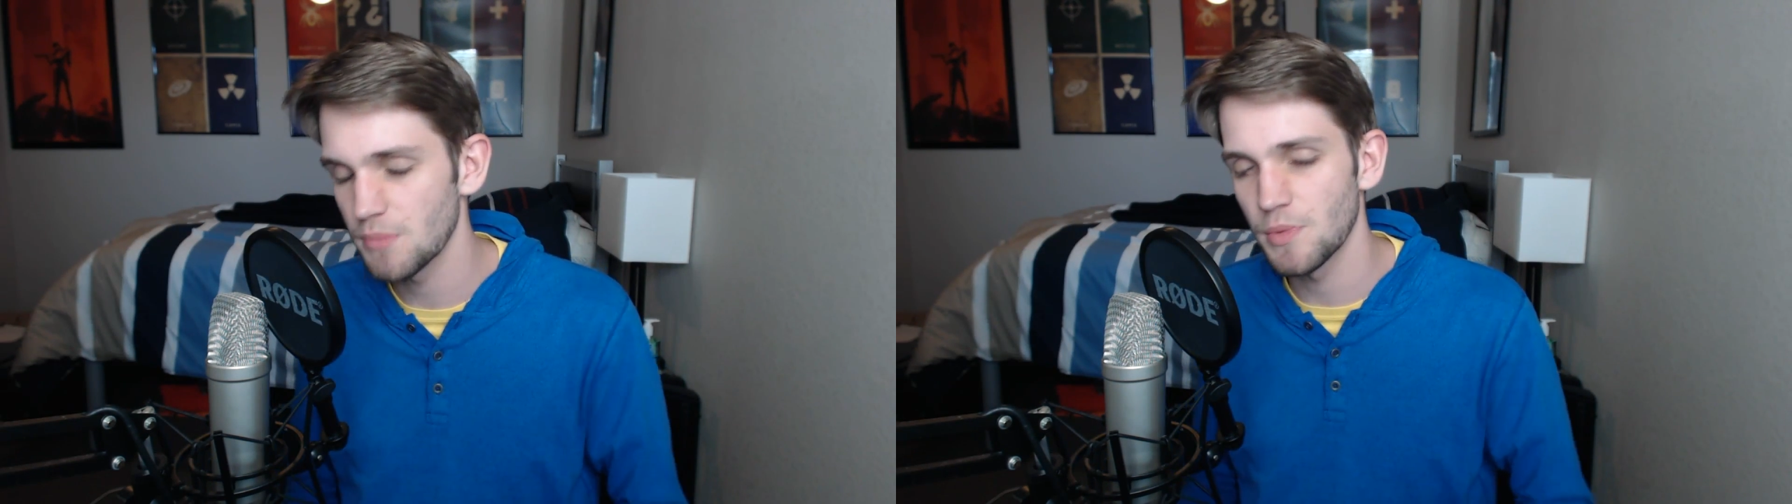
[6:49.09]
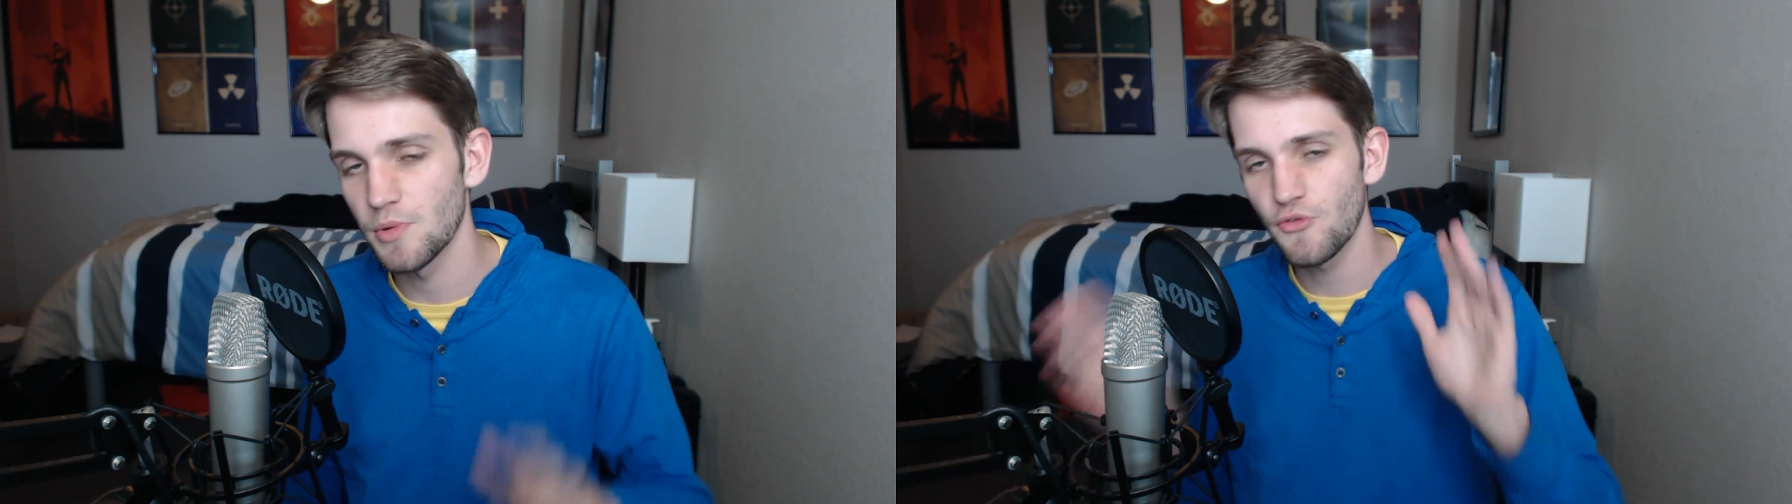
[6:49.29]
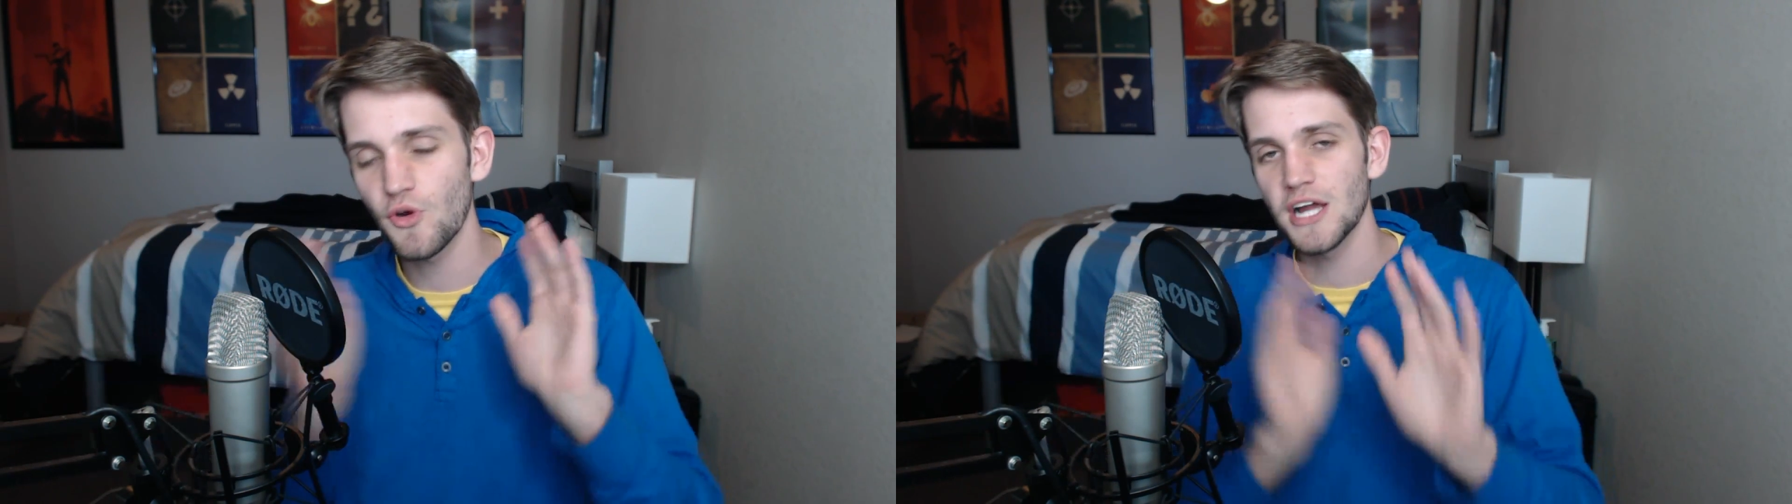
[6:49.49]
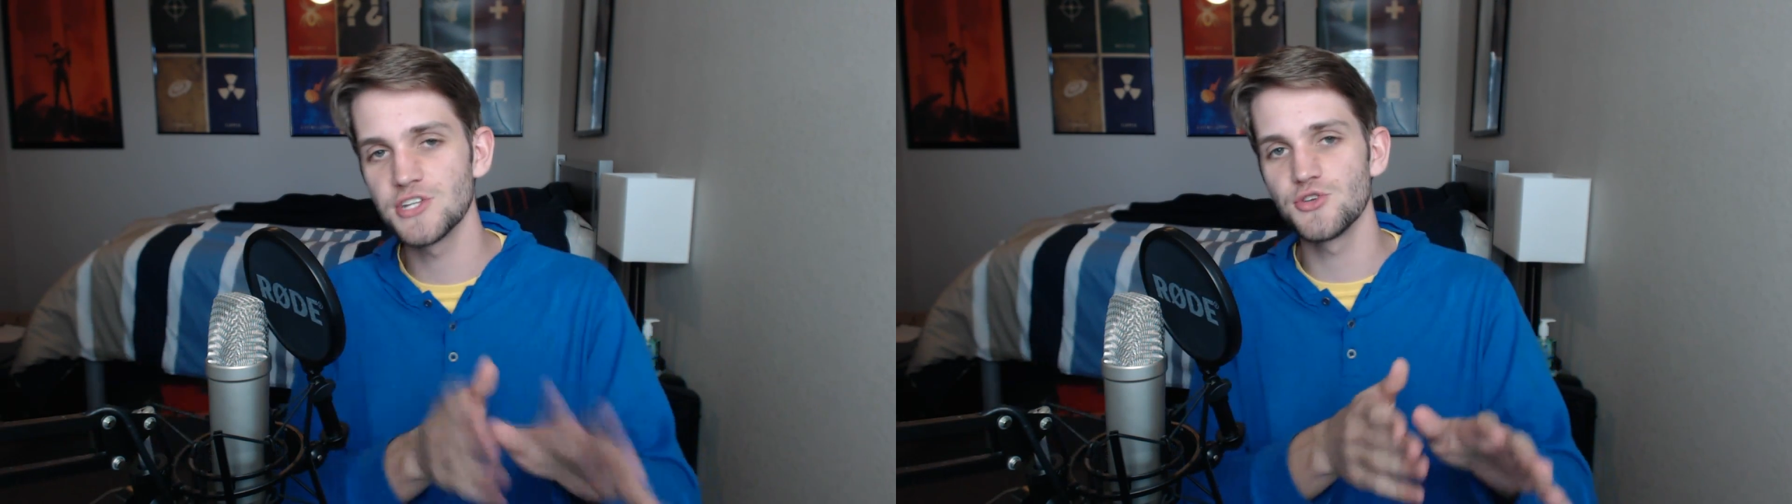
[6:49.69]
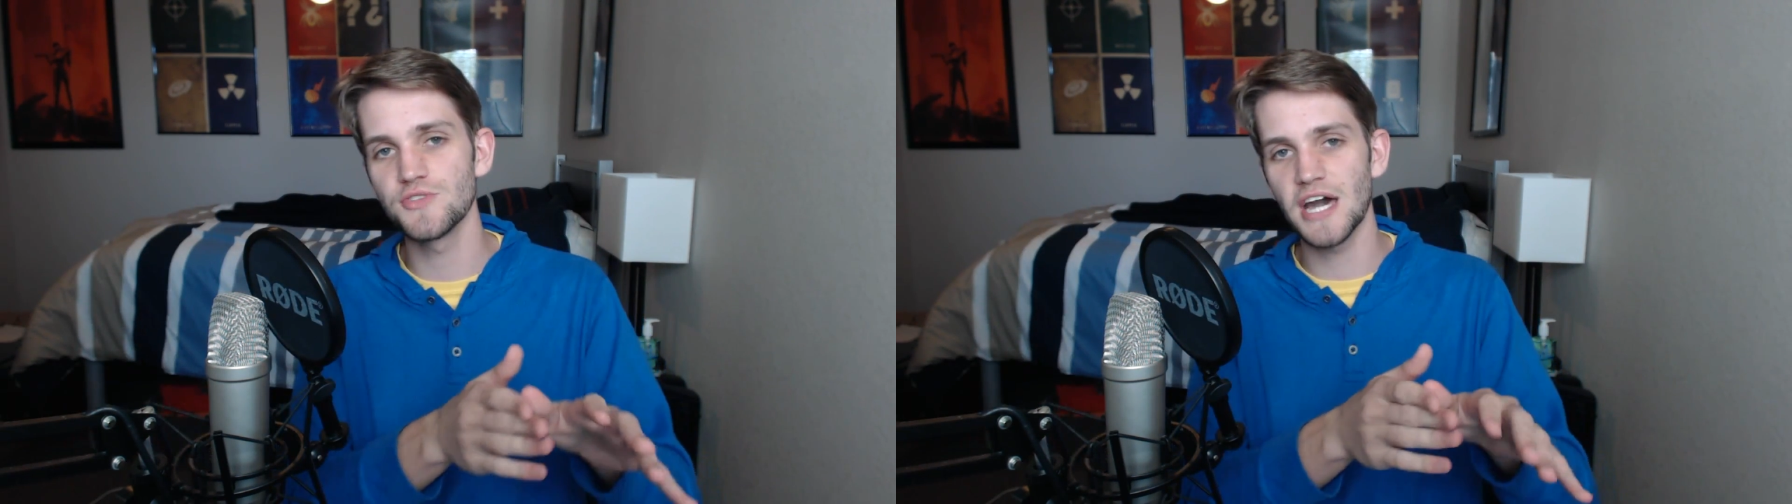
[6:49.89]
But before I
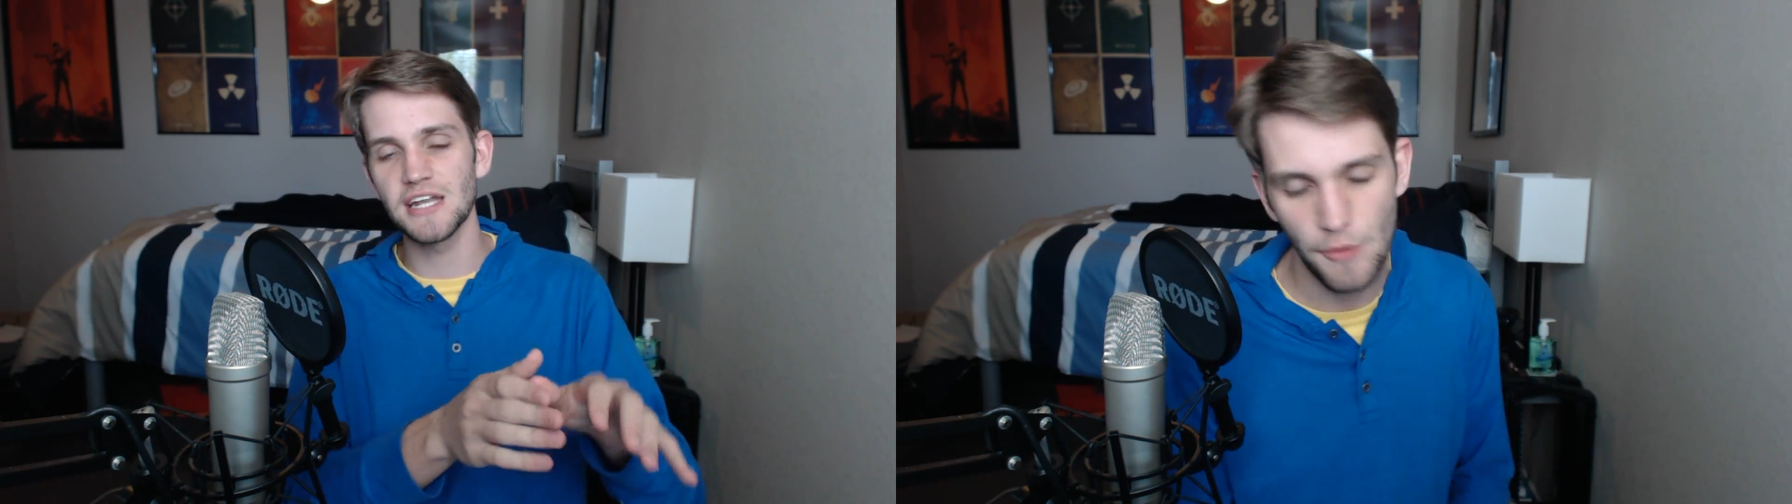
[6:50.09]
do that,